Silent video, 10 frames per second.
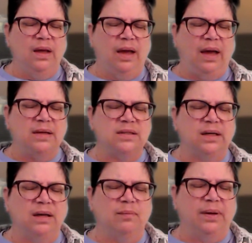
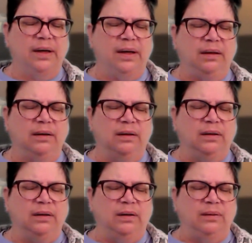asking my,
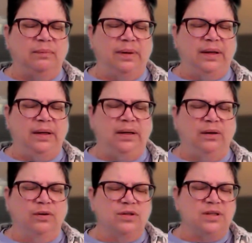my
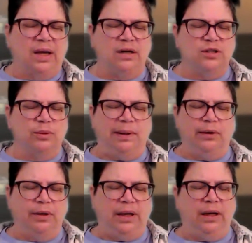inner
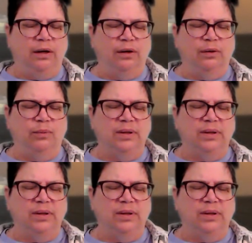sanctuary here,